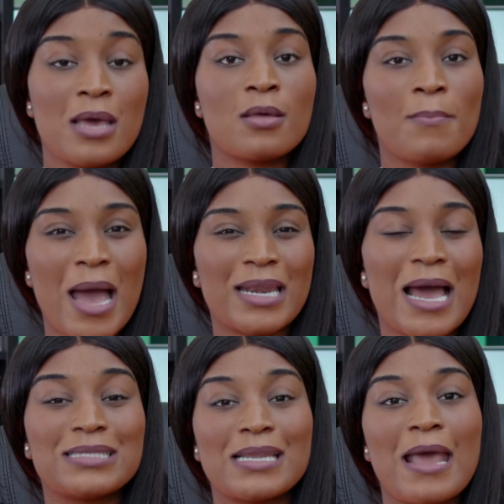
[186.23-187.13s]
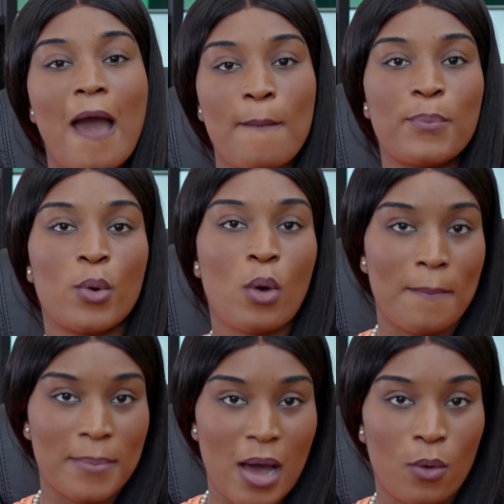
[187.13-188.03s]
the man has an ample
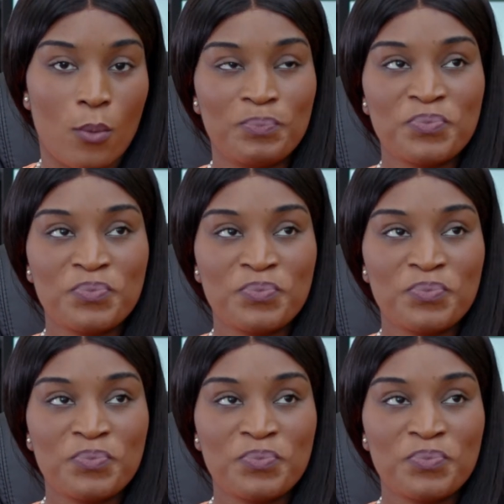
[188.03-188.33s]
amount.